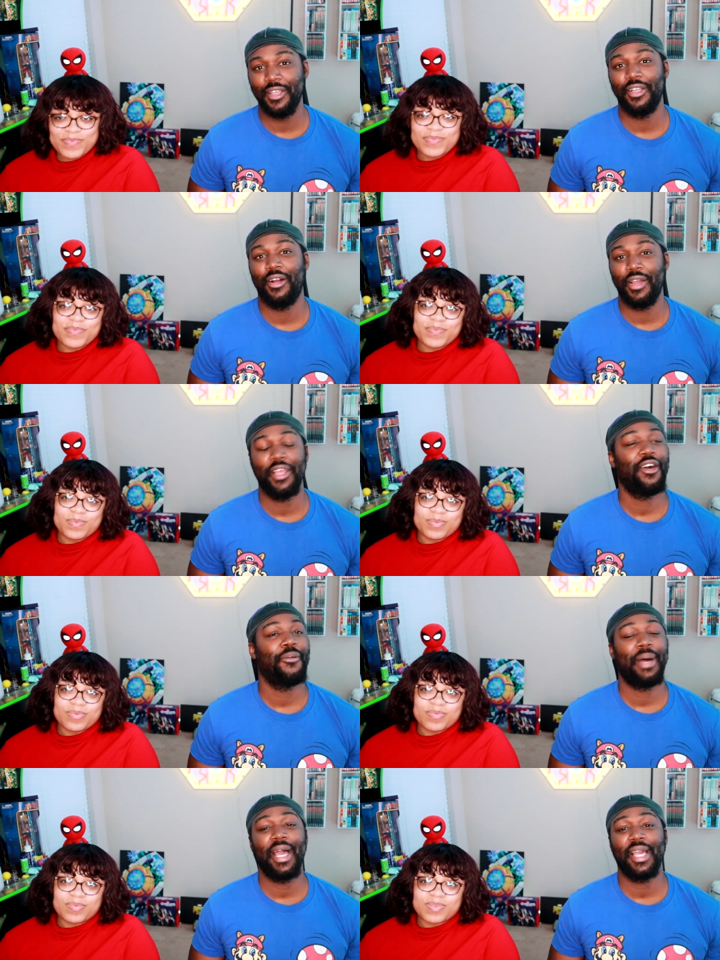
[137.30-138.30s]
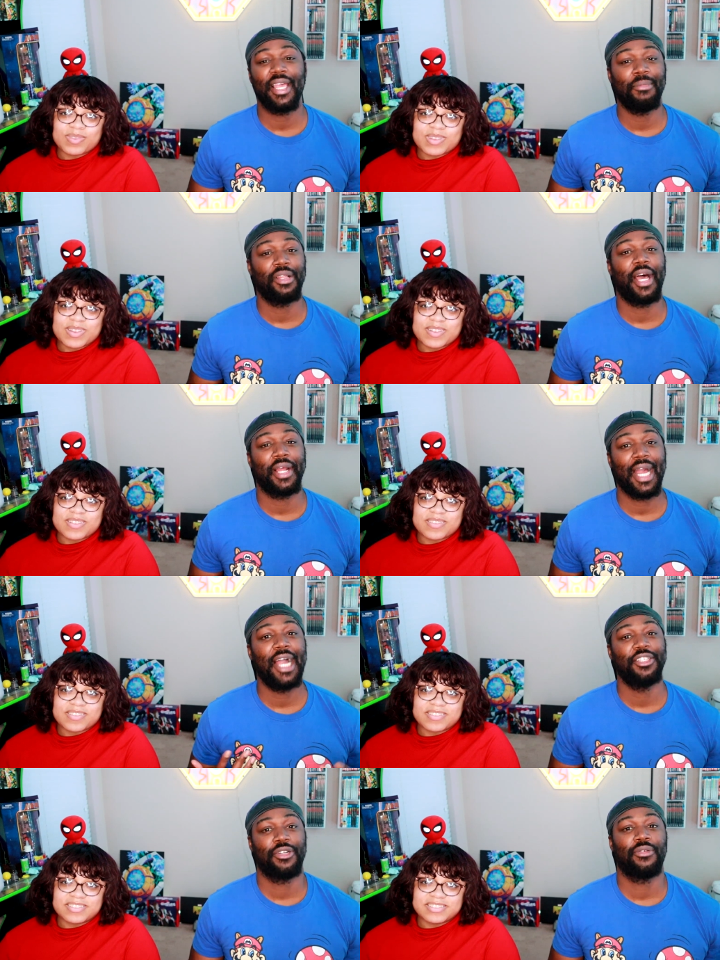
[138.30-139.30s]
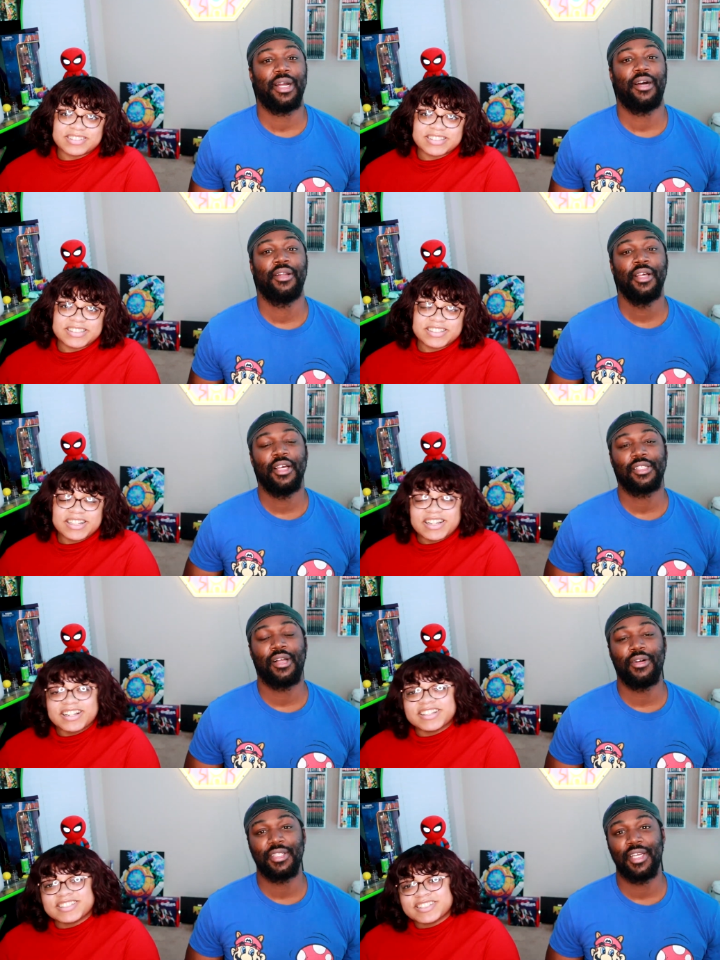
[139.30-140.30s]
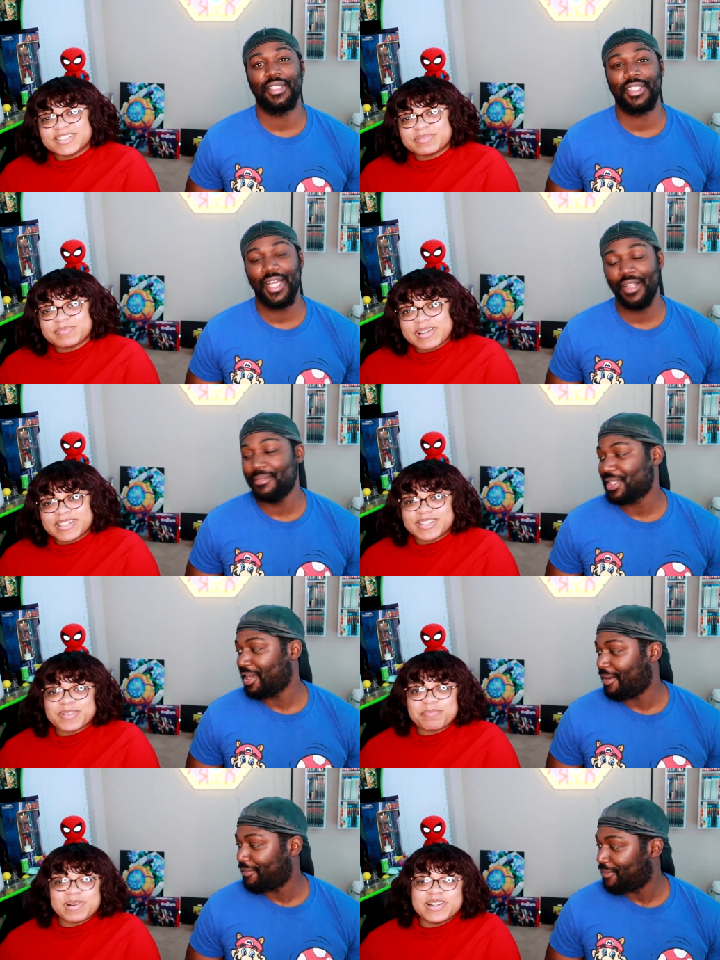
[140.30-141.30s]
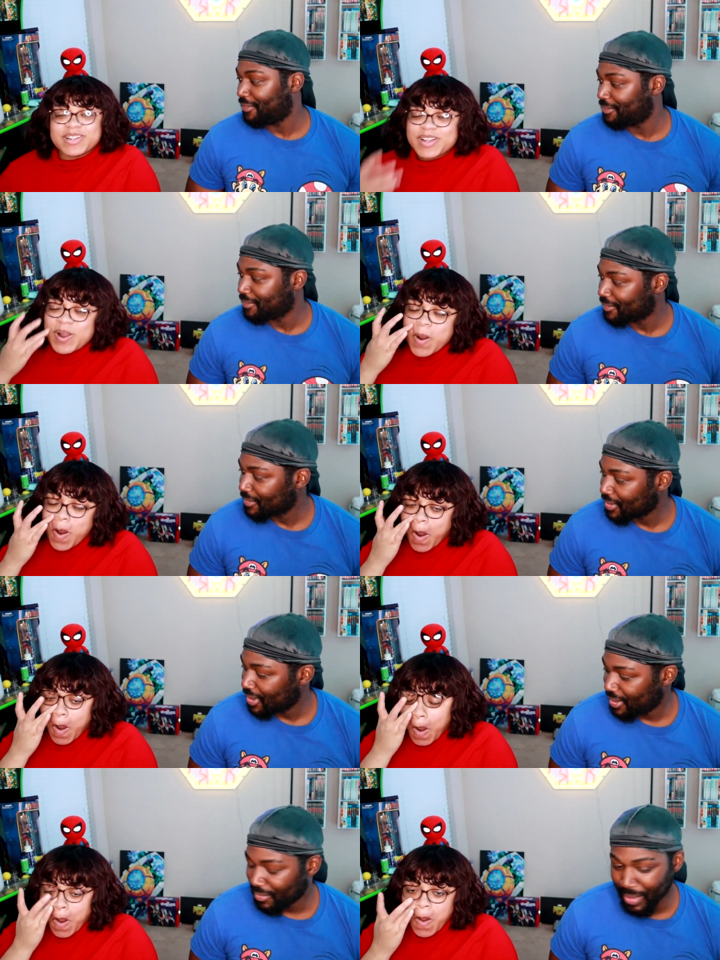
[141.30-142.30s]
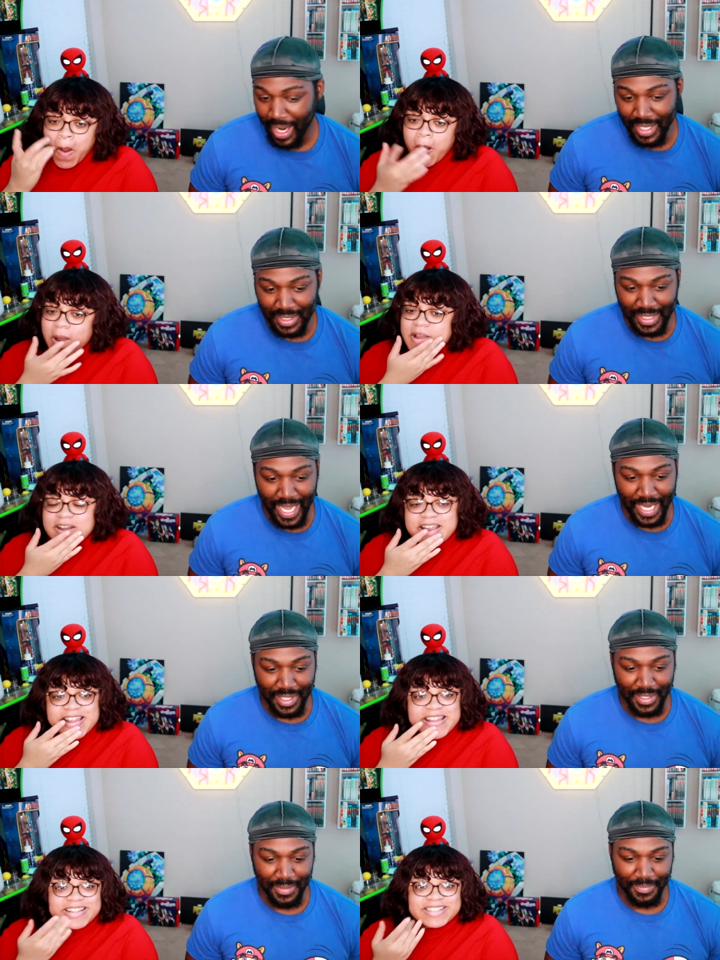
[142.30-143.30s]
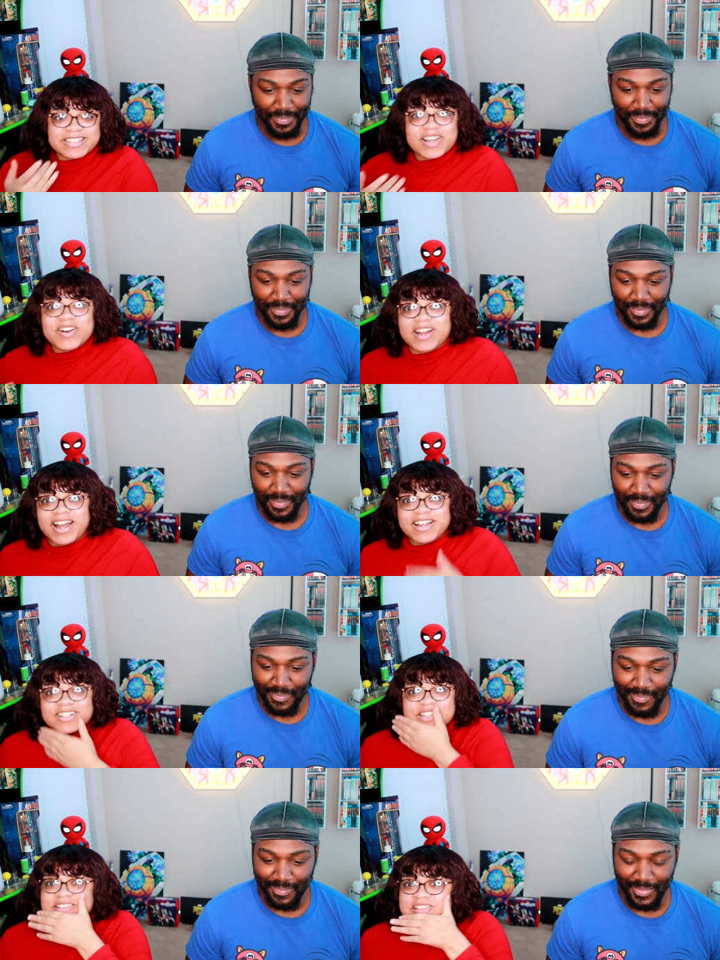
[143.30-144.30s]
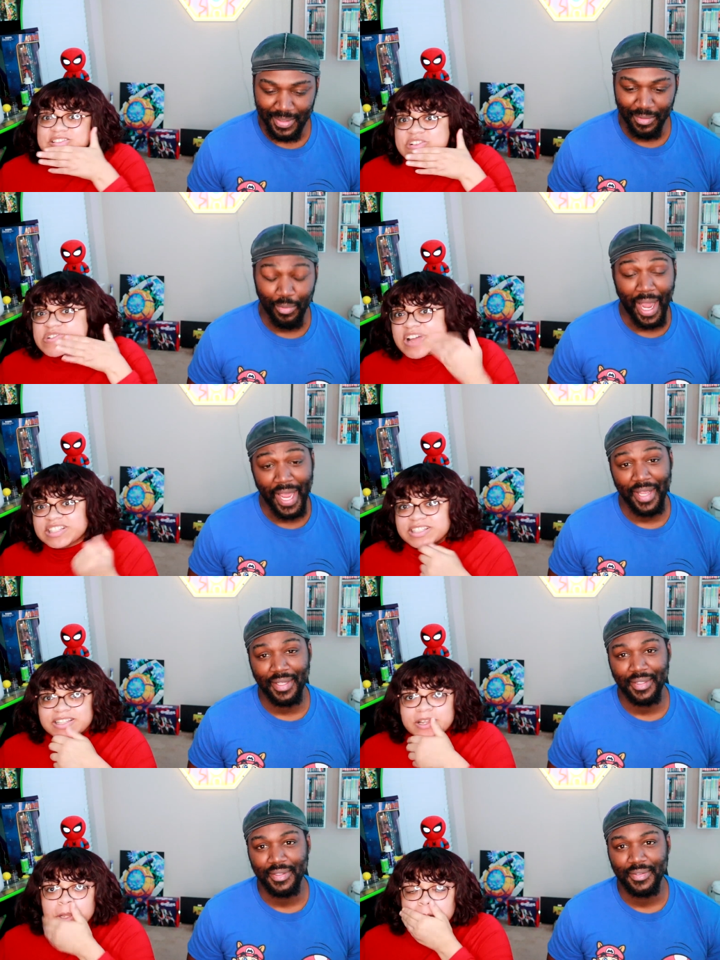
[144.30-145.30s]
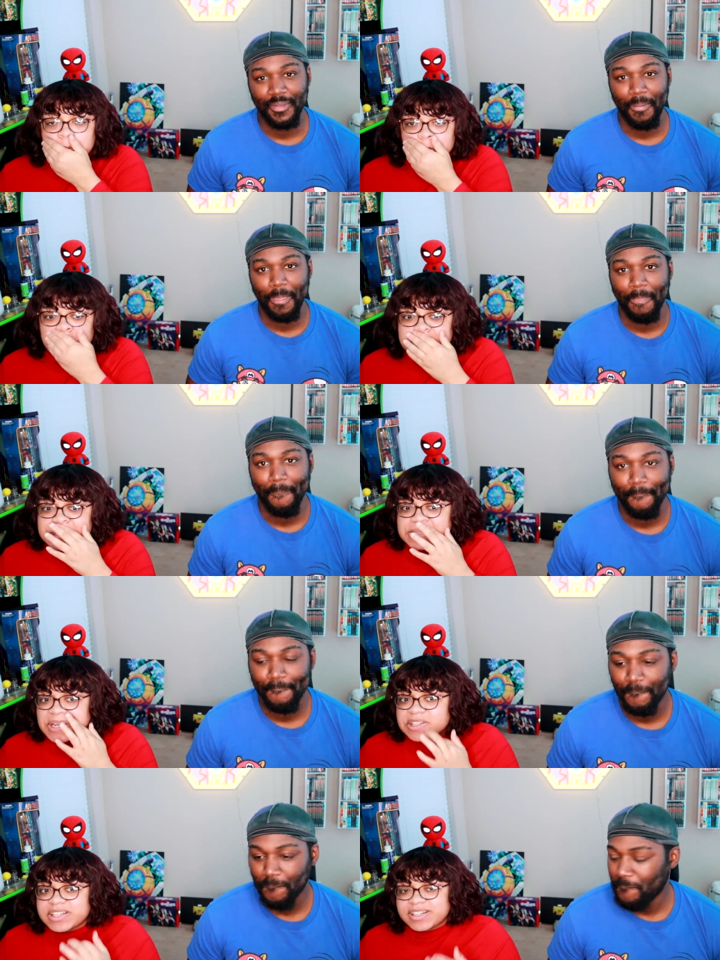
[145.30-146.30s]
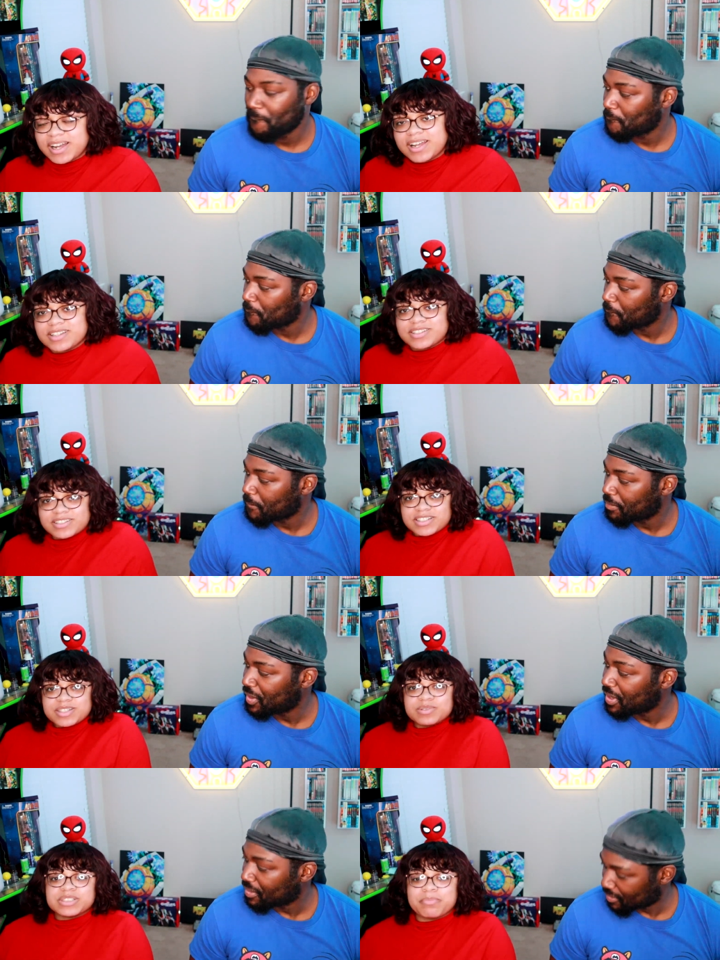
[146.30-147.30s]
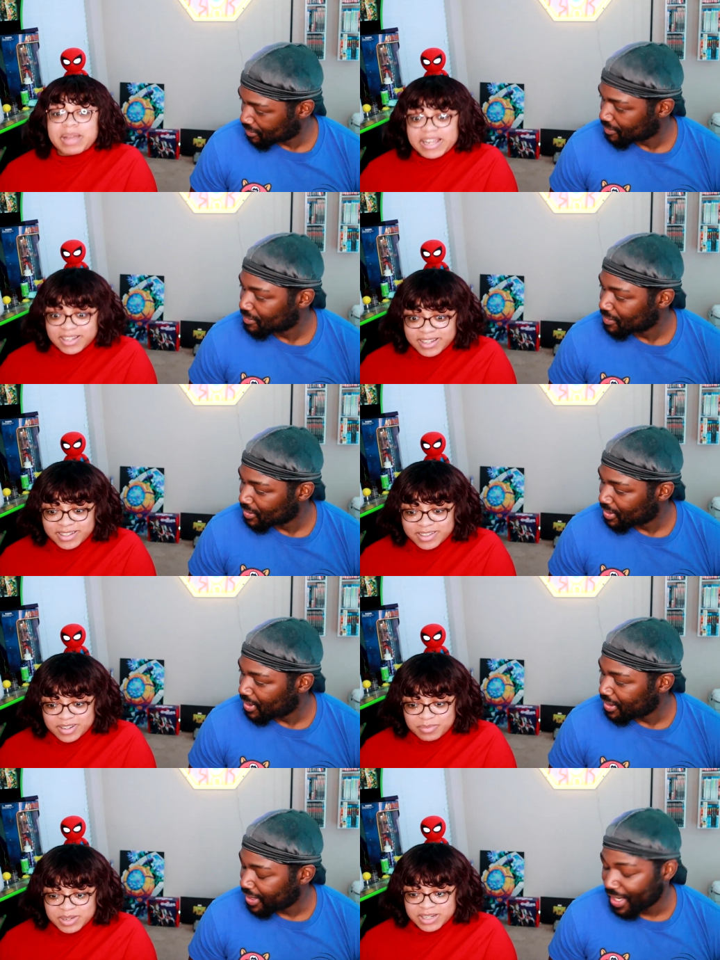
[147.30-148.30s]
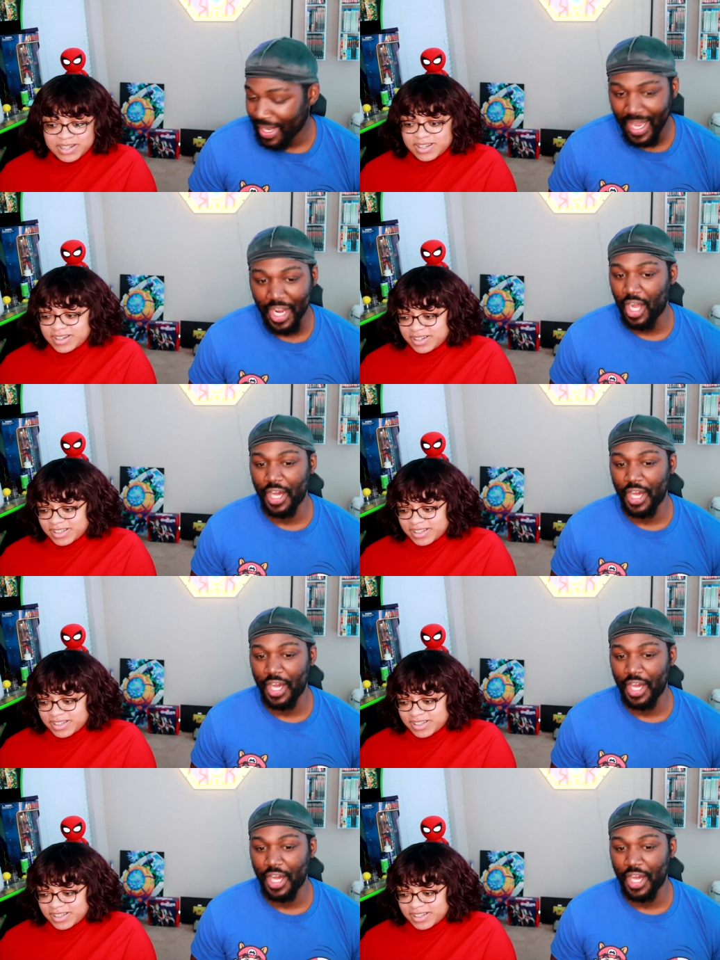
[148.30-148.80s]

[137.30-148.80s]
Speaker 1: You know, he don't mind keeping a lot of Kaijin around as long as he can sell them stuff. Money. Right, exactly. And then
Speaker 2: he can sell Kaijin. Right. That's the thing. He was selling kaijin. He was making them. Yeah, they had an